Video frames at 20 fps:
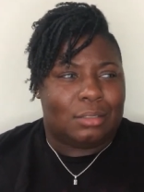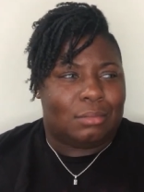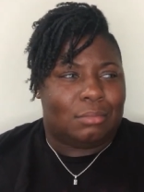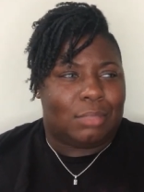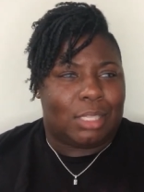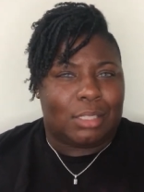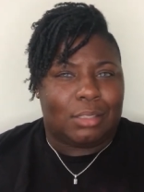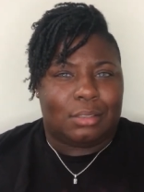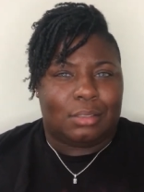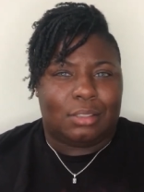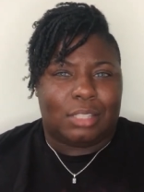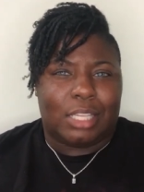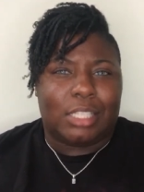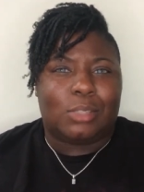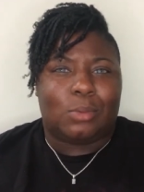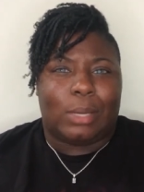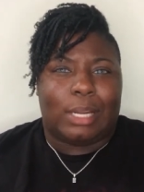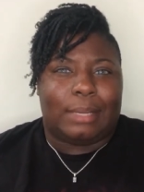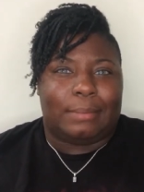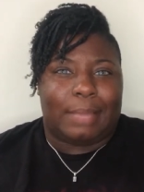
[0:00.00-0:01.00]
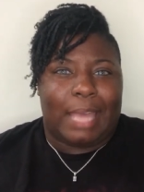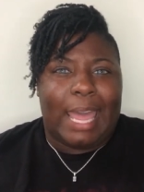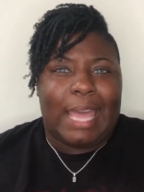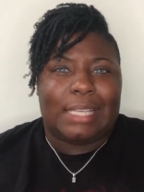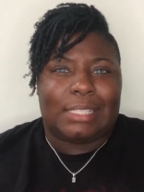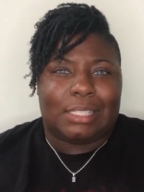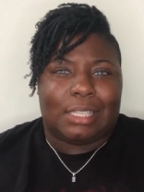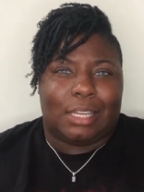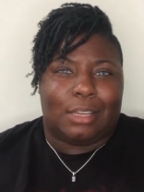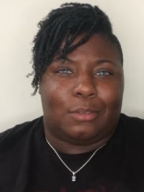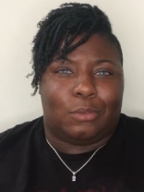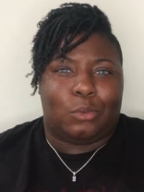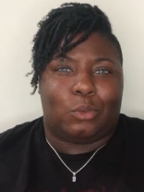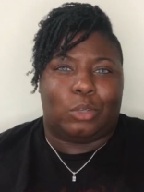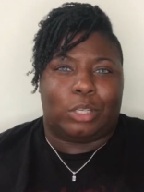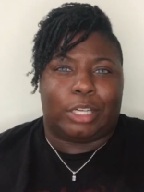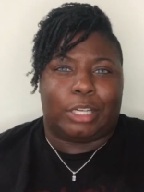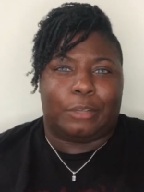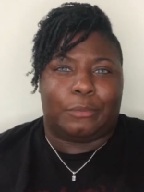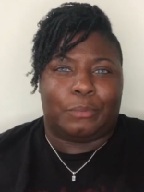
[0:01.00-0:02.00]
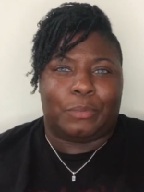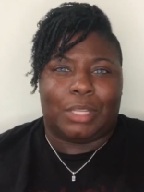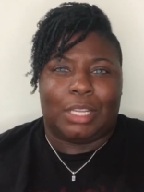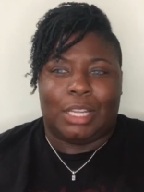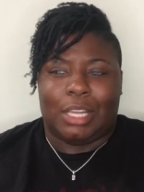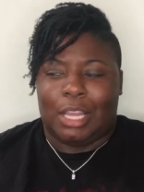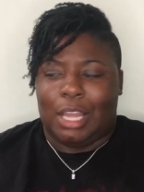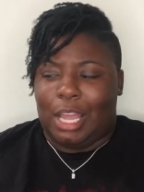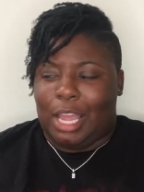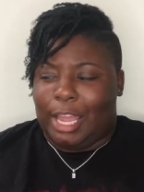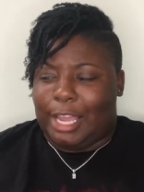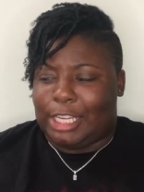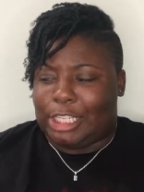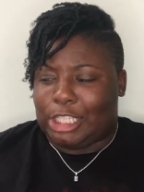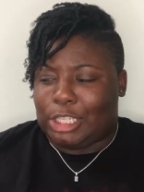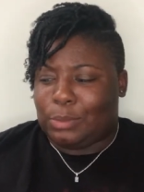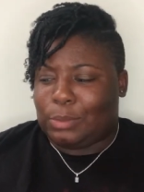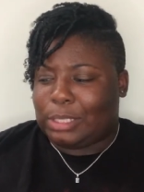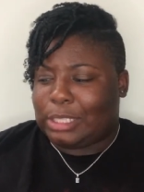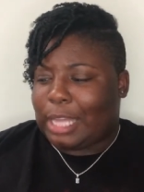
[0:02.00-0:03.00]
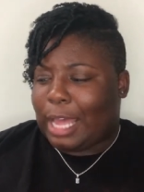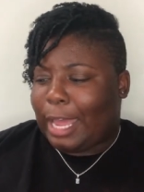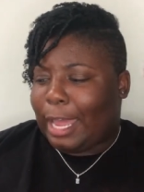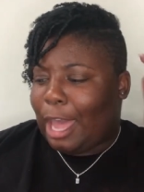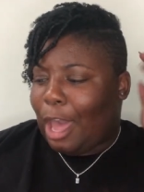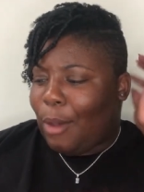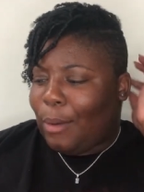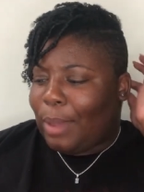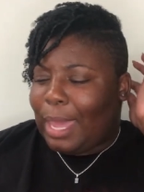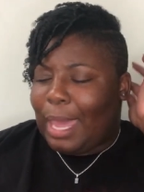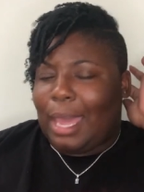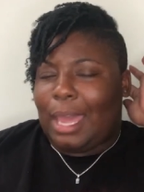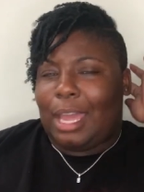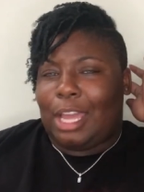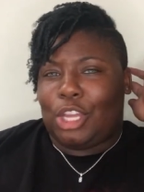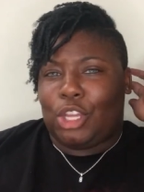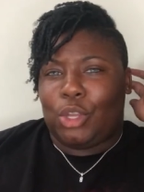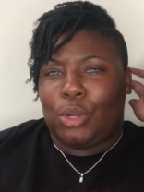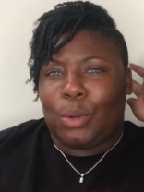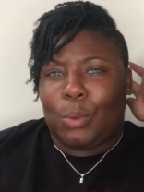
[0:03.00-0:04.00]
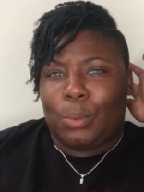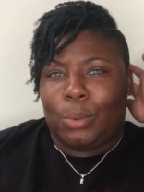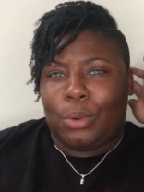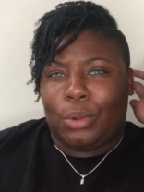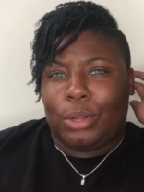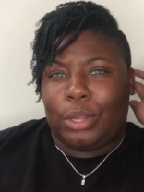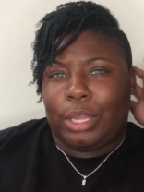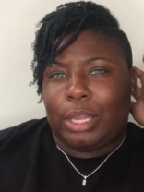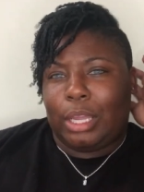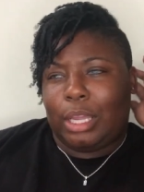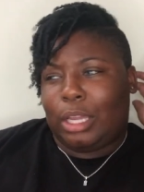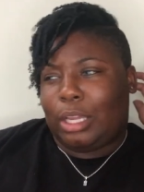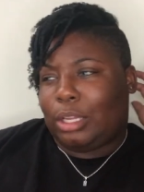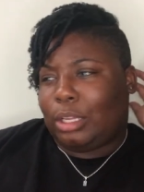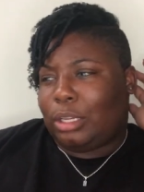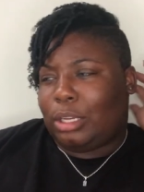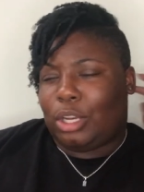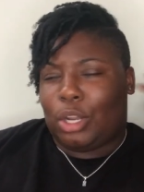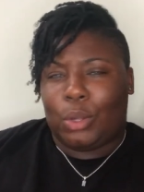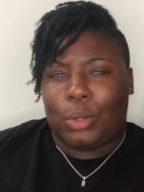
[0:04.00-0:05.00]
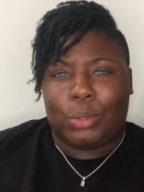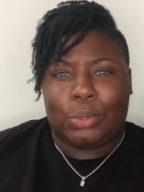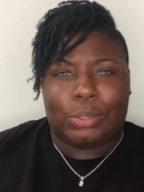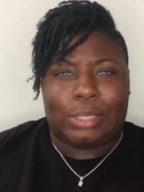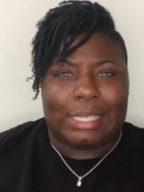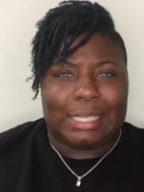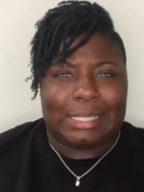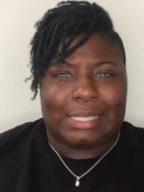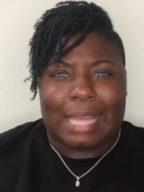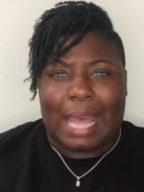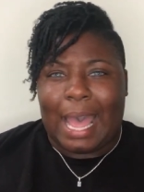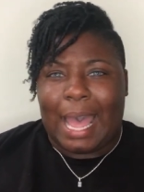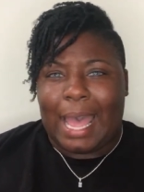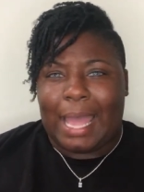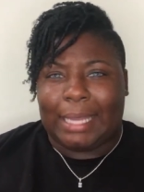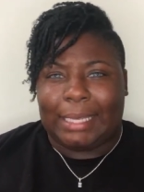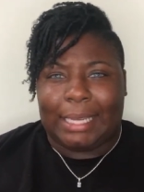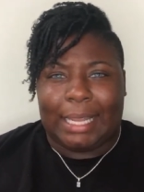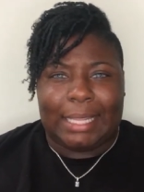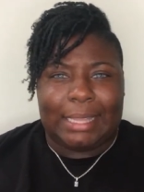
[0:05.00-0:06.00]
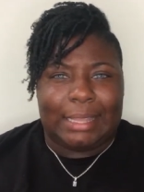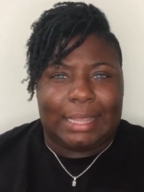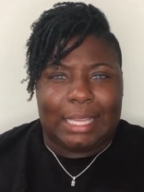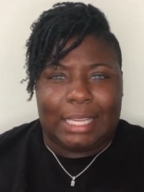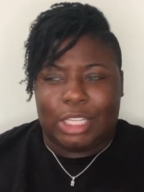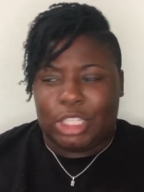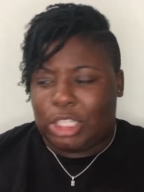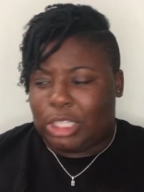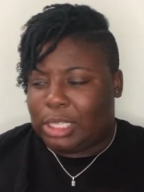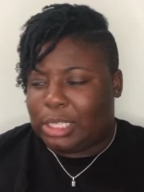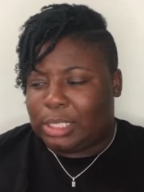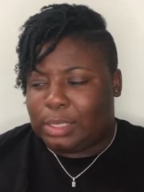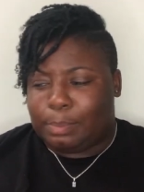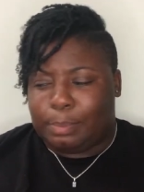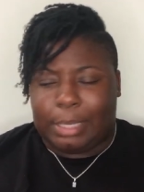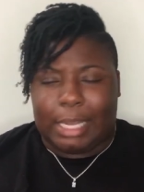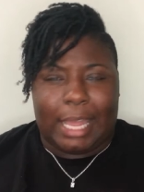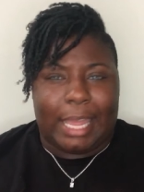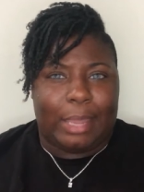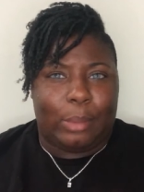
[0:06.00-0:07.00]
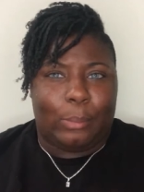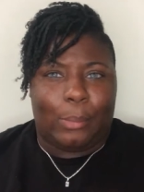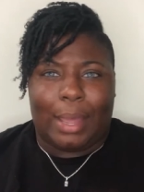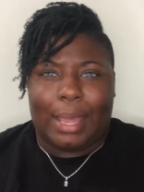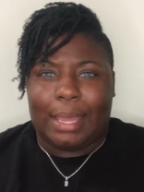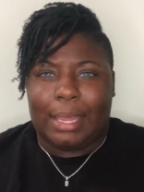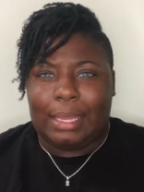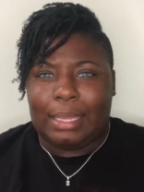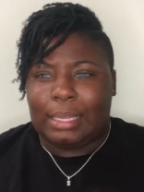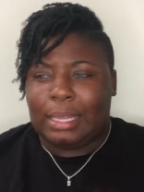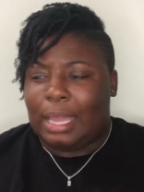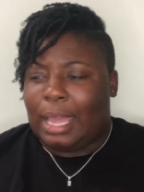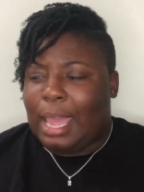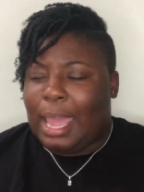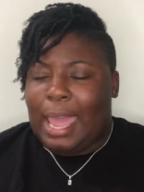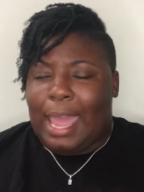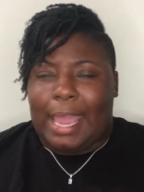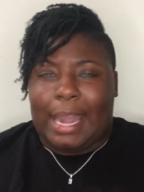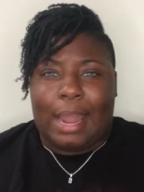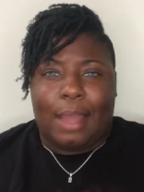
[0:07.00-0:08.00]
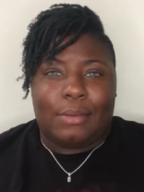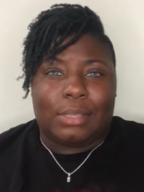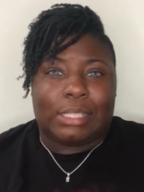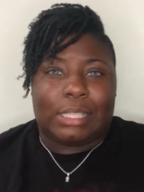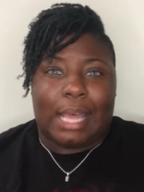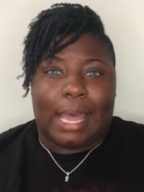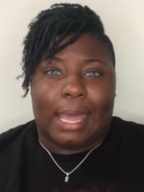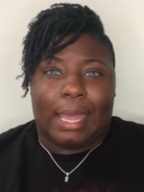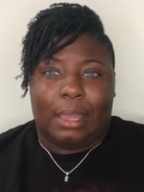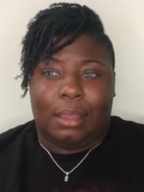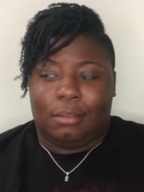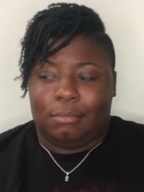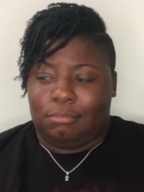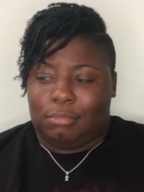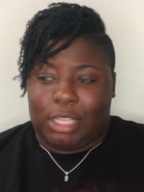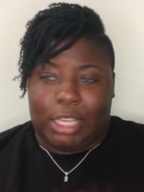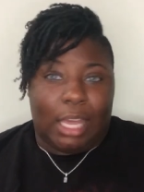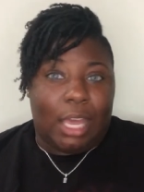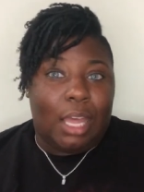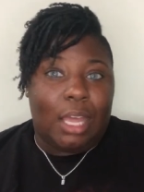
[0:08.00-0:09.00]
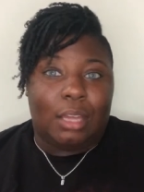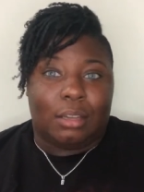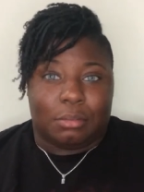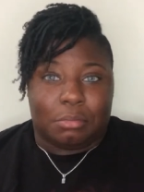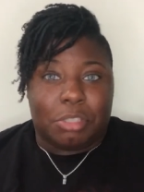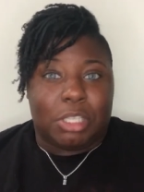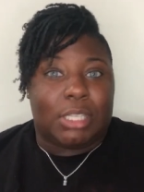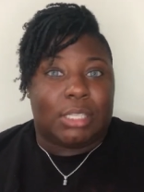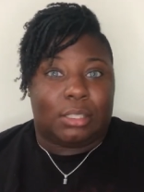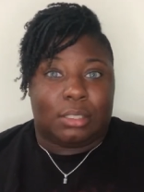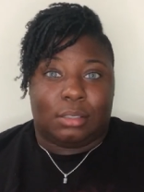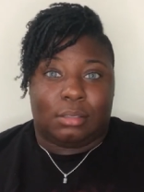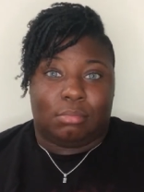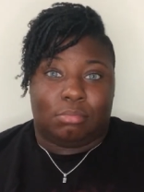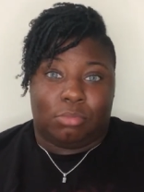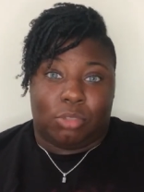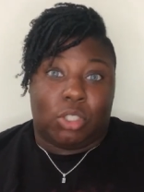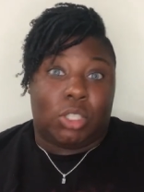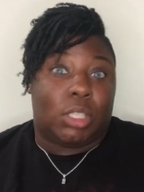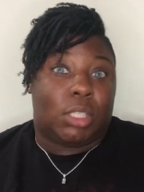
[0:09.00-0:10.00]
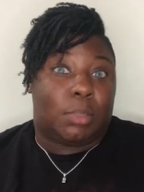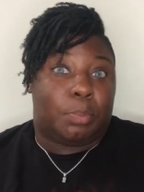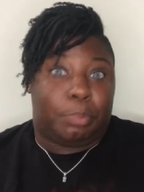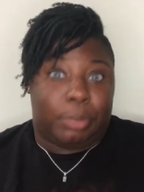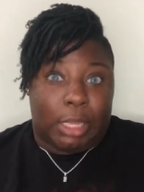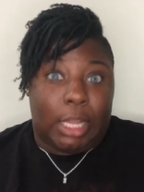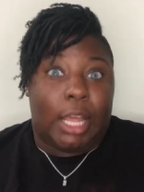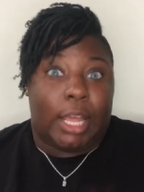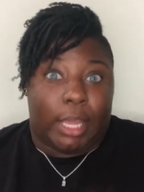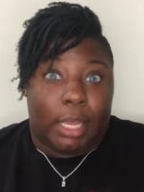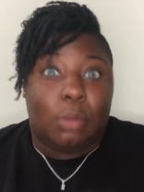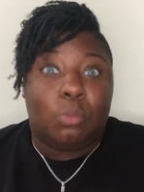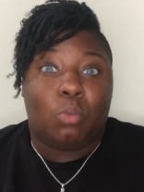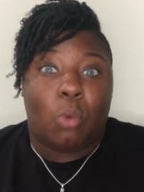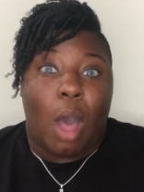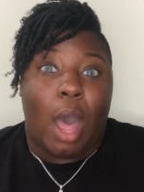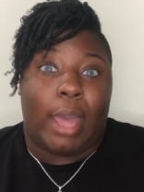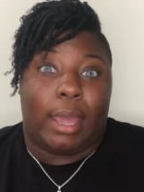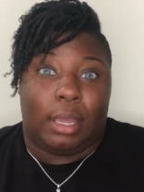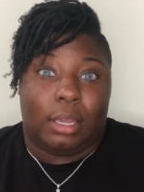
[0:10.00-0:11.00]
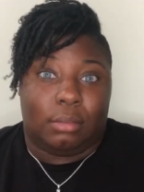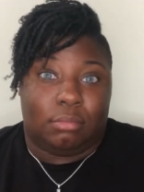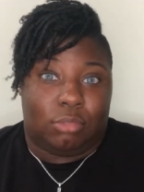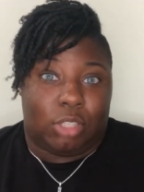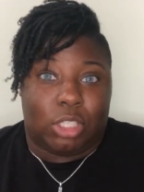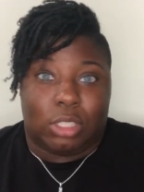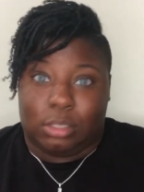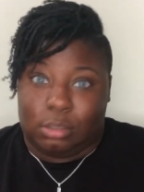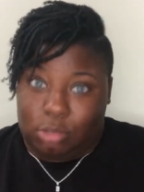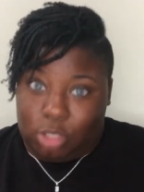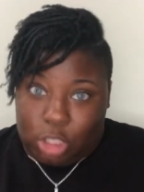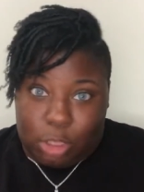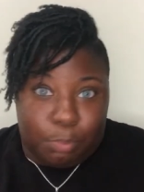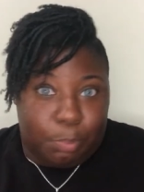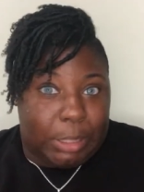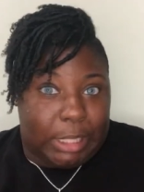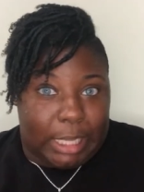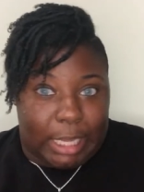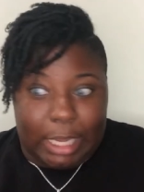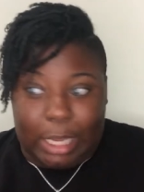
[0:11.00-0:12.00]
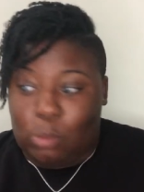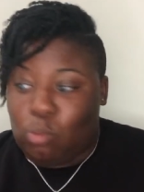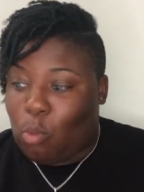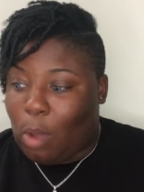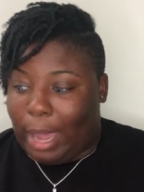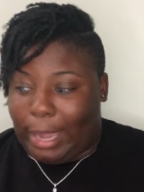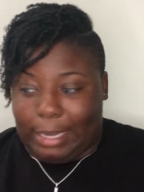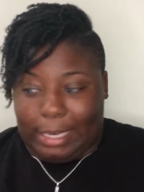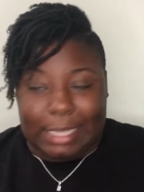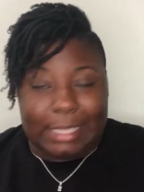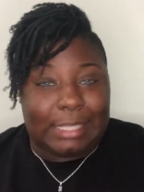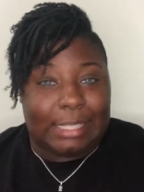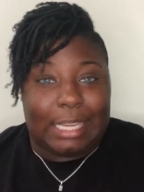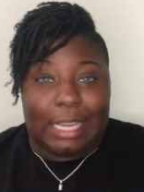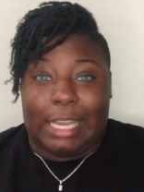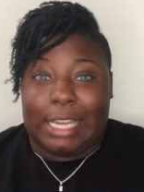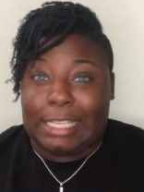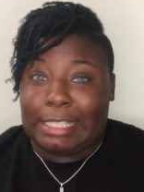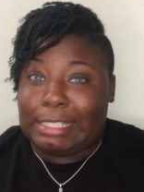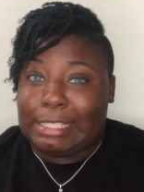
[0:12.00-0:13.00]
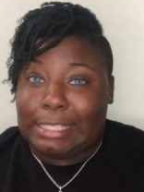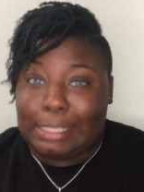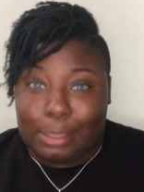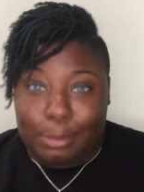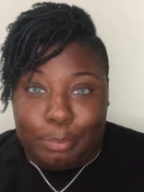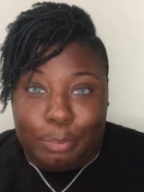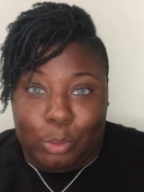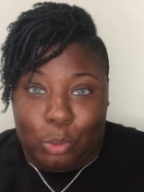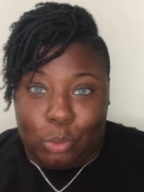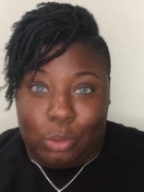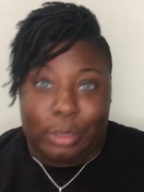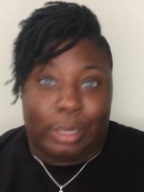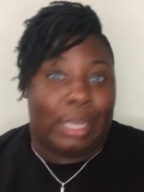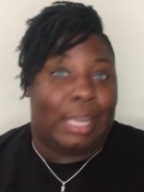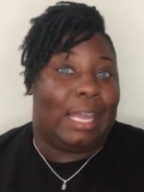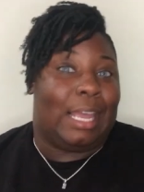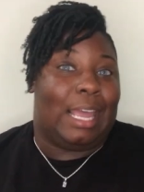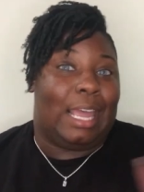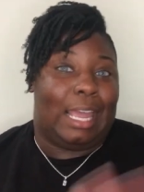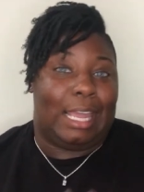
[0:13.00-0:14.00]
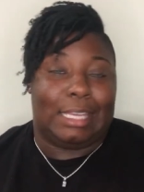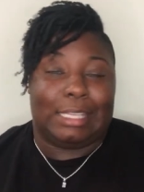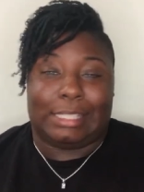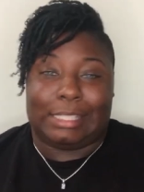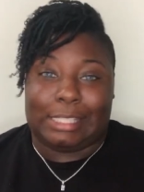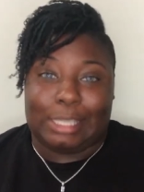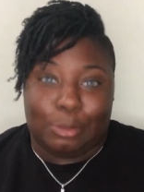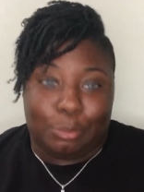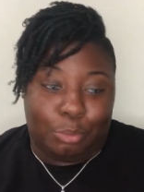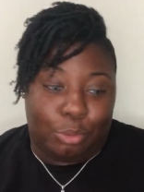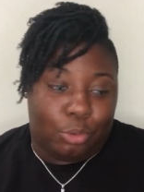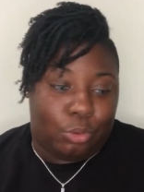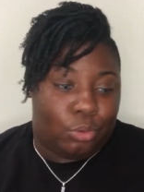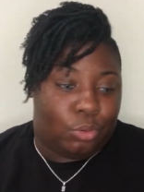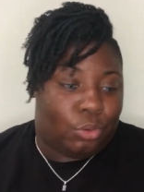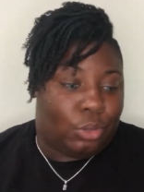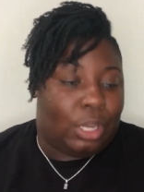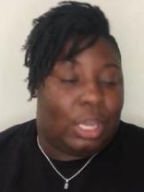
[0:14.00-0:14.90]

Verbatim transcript: That's, that's what I'm asking for. And she was like, okay, you don't want no design, nothing, just plain white. And I was like, yeah, just just plain white. Just just plain white. That's it. It's simple. It's simple.